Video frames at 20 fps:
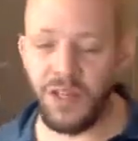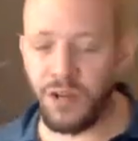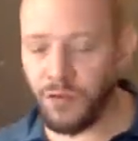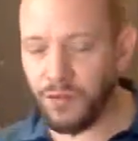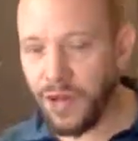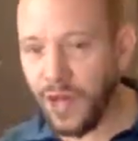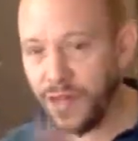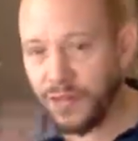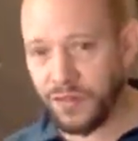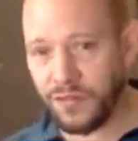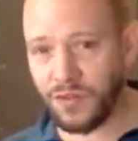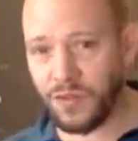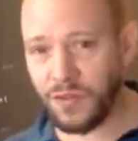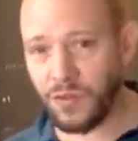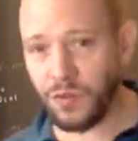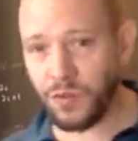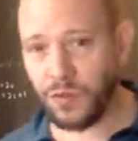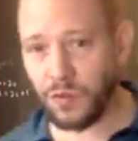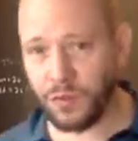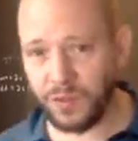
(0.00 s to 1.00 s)
next
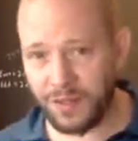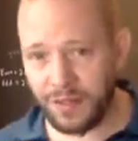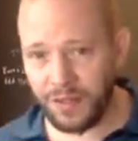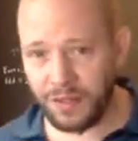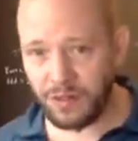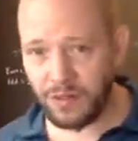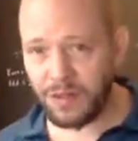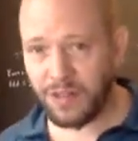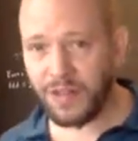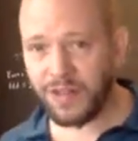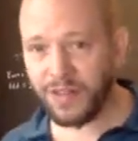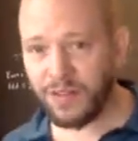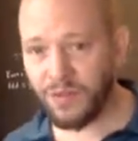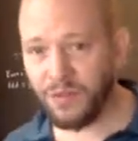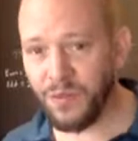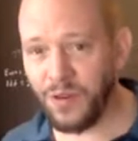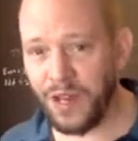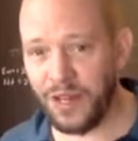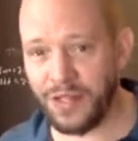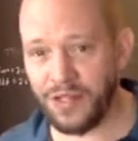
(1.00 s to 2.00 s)
to, in the
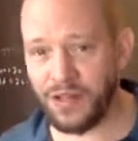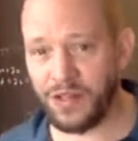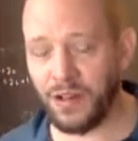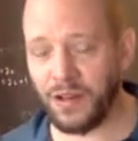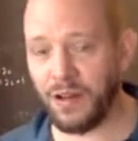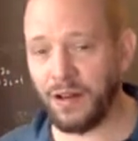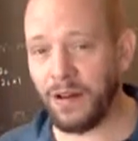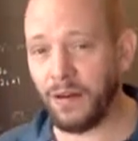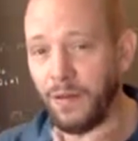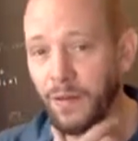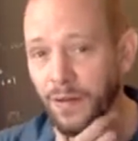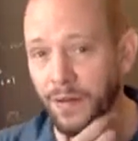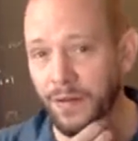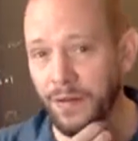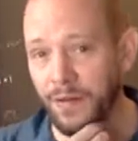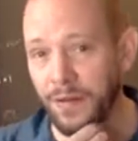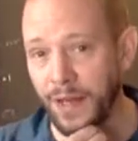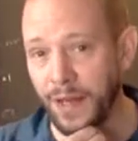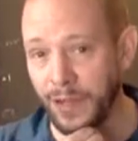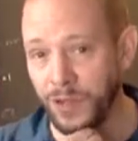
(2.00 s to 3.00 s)
range
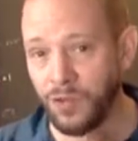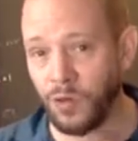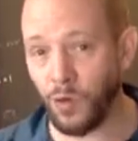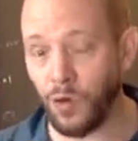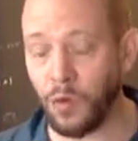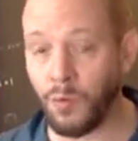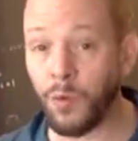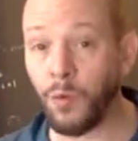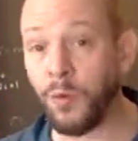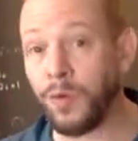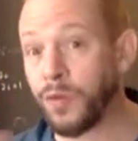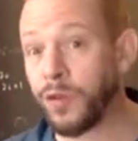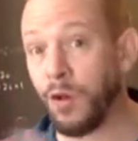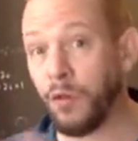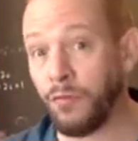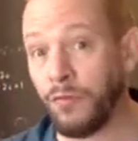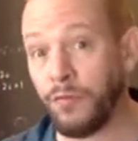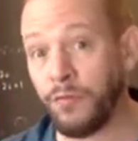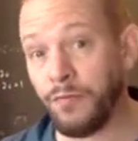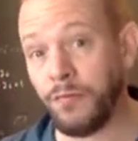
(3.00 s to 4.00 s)
next door, but with
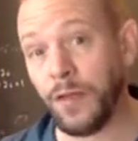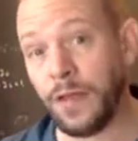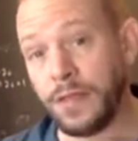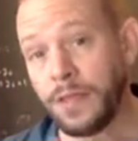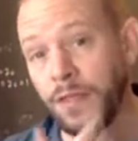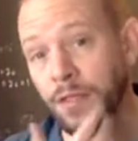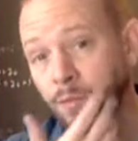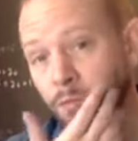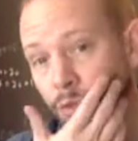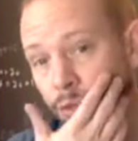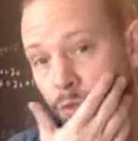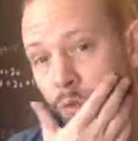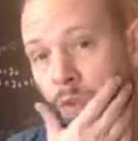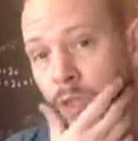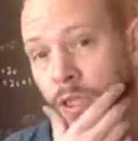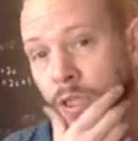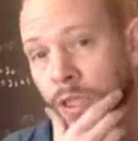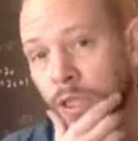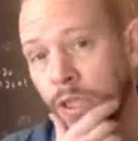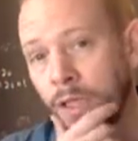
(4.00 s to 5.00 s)
no fencing
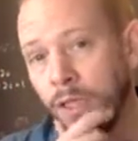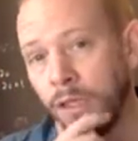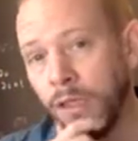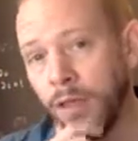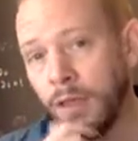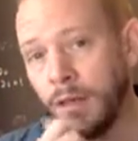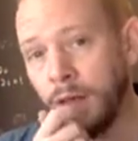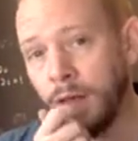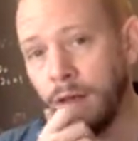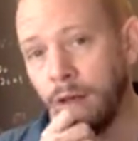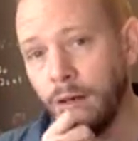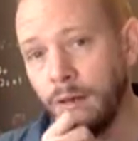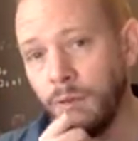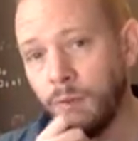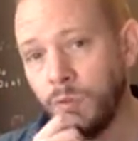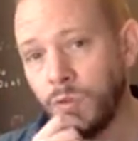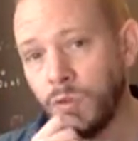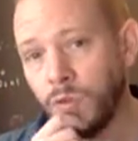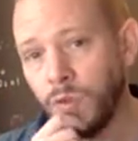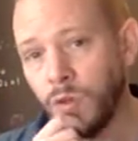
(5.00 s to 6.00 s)
between.
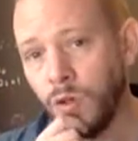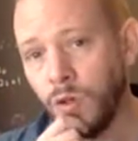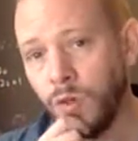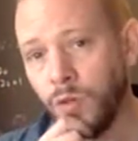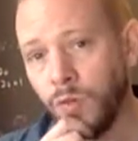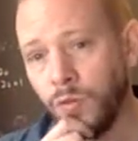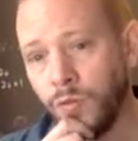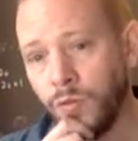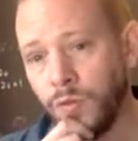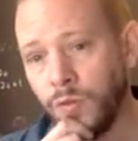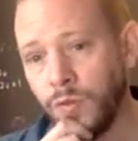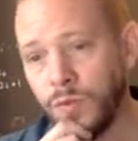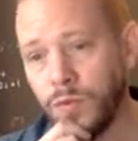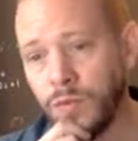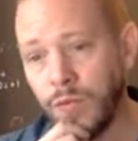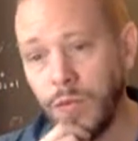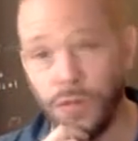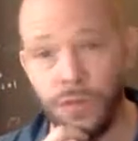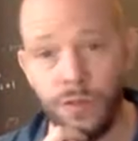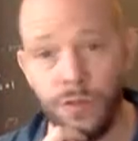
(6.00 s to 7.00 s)
So
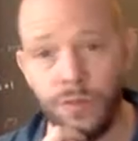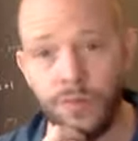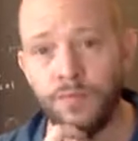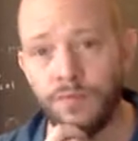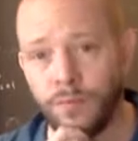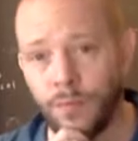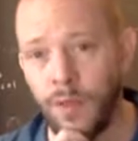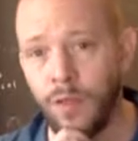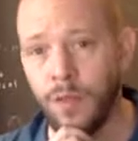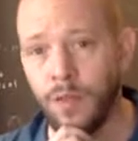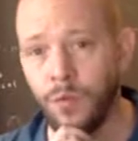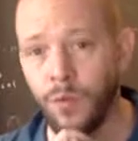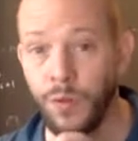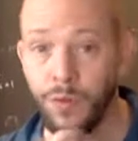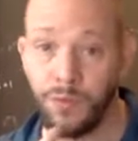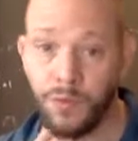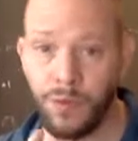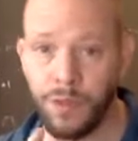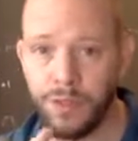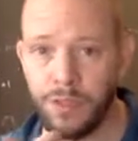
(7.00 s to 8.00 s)
dangerous,
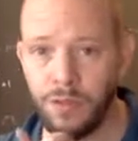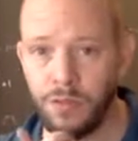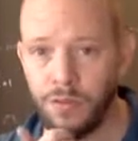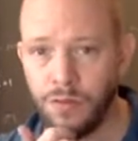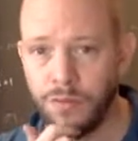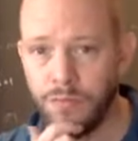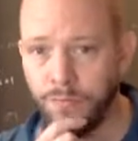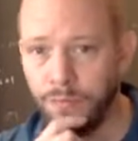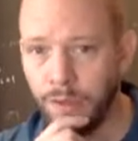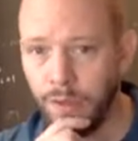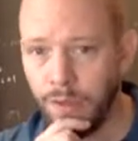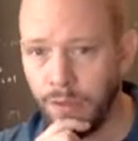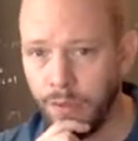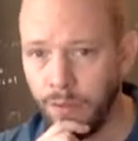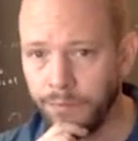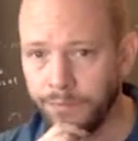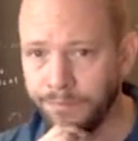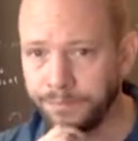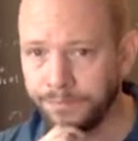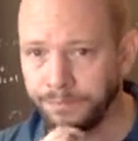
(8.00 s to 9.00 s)
really
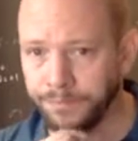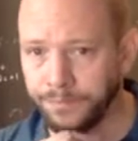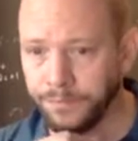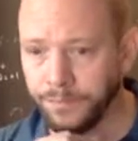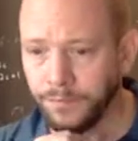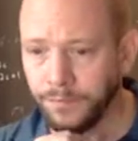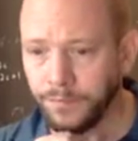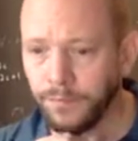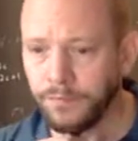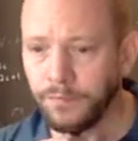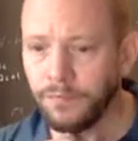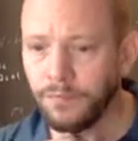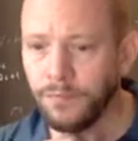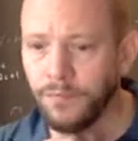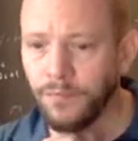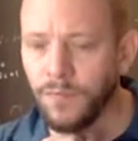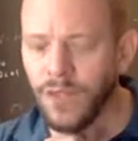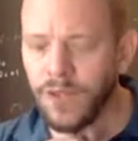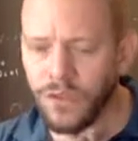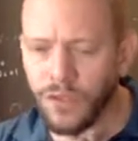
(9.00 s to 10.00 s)
dangerous.
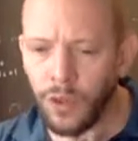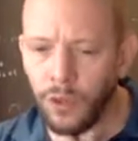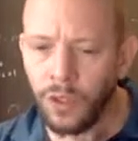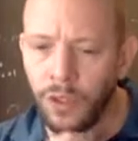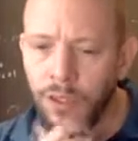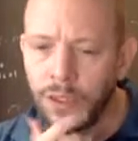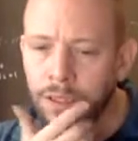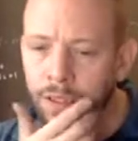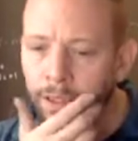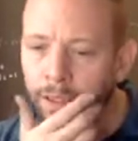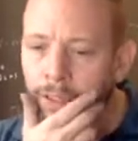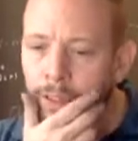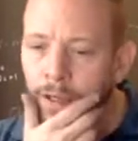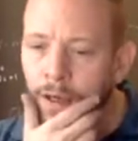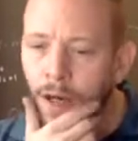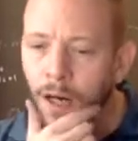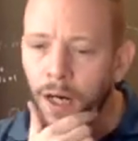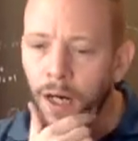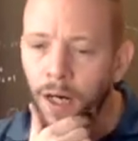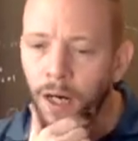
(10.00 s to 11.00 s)
So
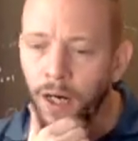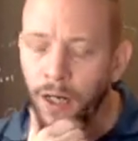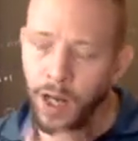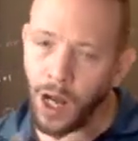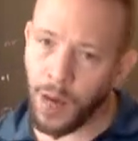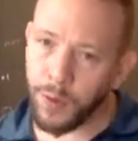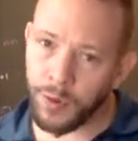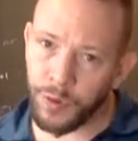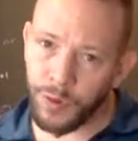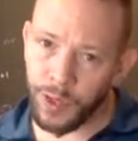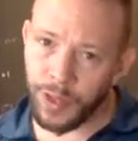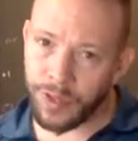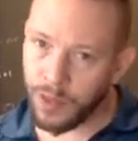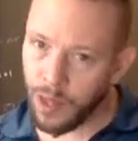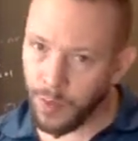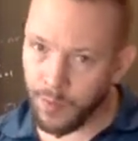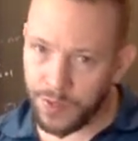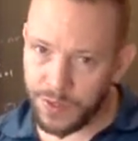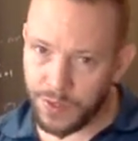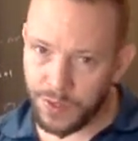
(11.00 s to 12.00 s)

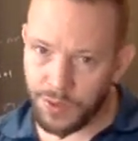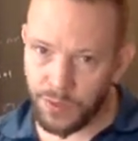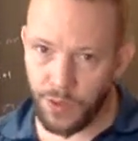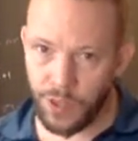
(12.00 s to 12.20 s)
common sense